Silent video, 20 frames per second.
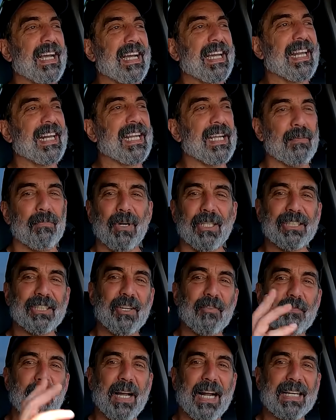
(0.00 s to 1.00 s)
I gotta get
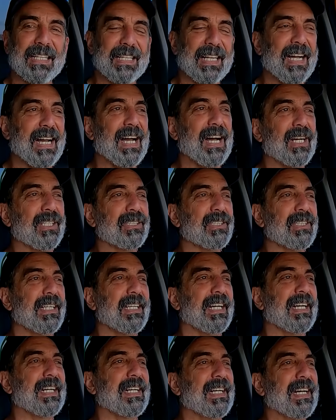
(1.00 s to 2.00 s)
myself back to the house
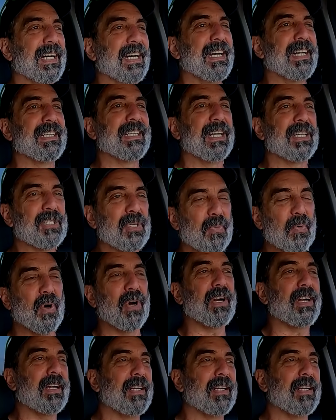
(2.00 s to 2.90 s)
and get to work.